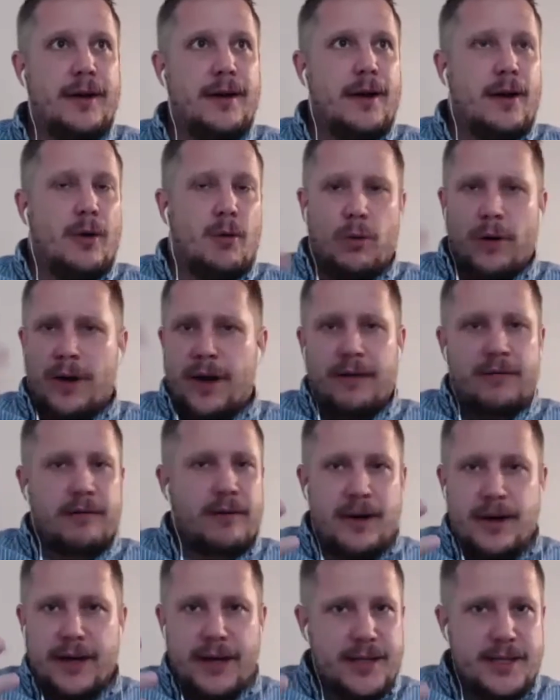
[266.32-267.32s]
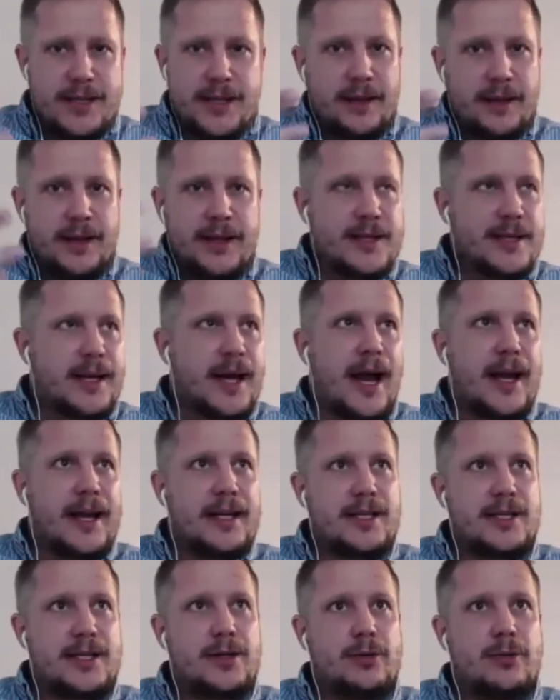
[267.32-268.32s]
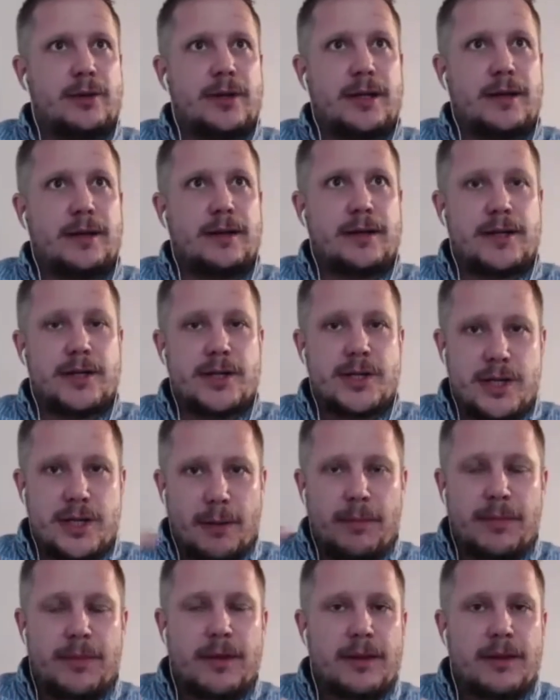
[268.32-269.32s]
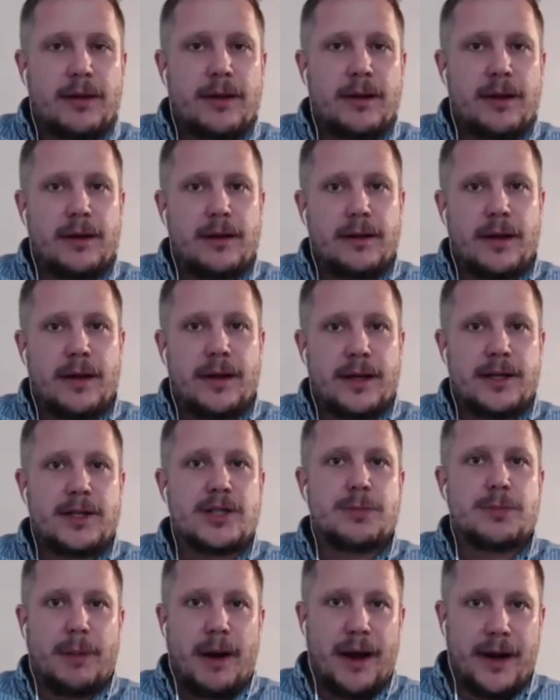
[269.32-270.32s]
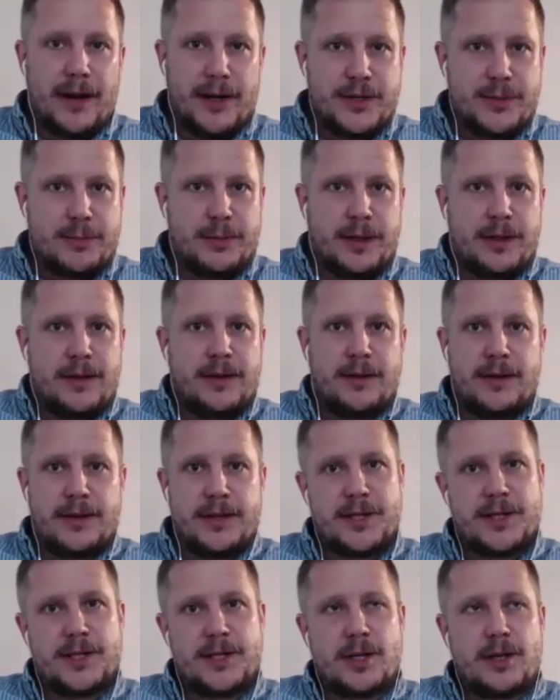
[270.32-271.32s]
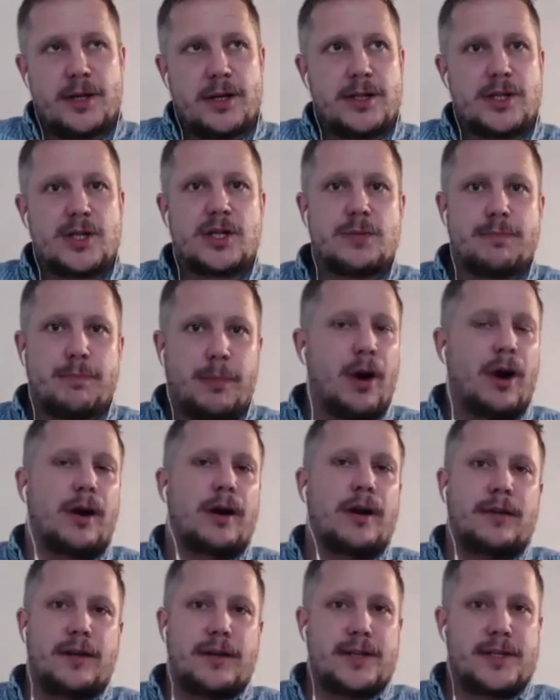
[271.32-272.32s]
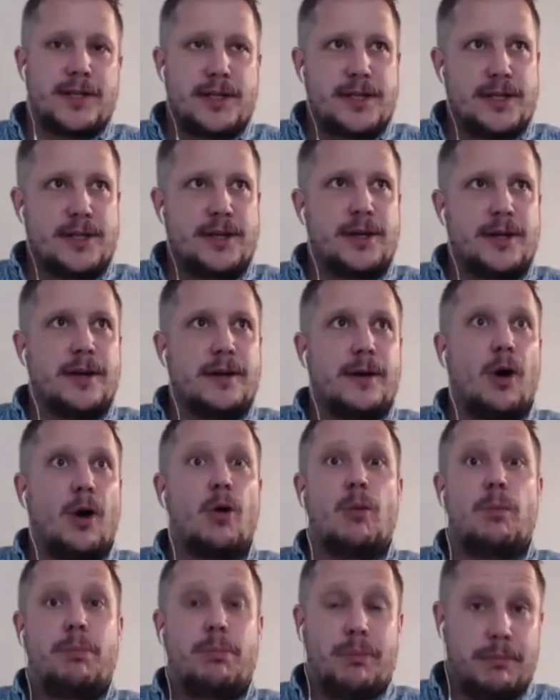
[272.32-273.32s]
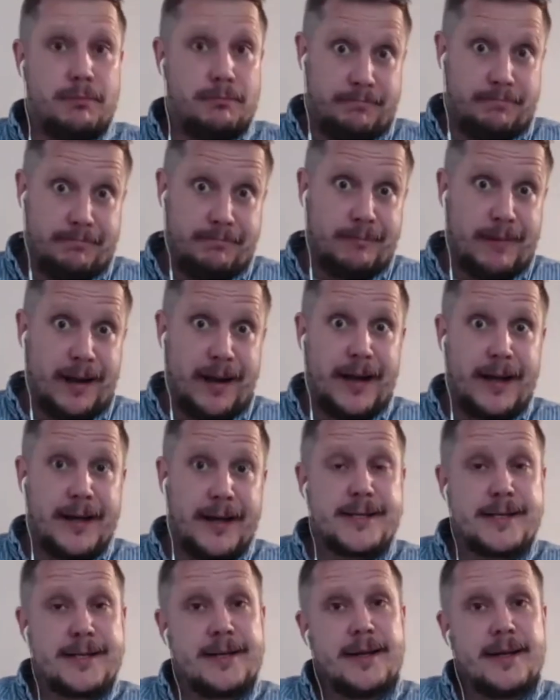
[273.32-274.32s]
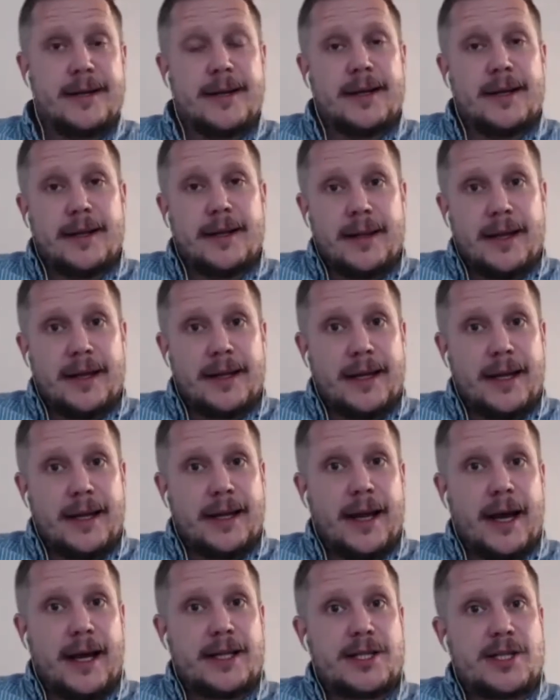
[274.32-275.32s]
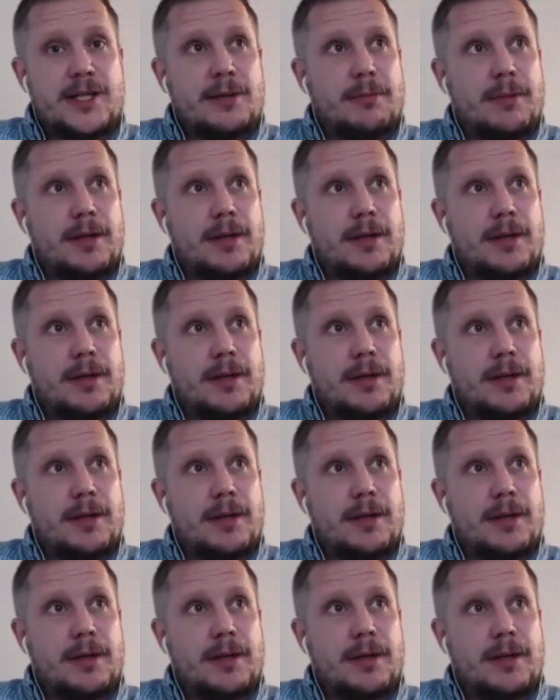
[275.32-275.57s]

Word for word: whatever it is that this guy is doing, there is something there that inspires me. There's a certain spark. There's a certain hope, I guess, that ignites in me.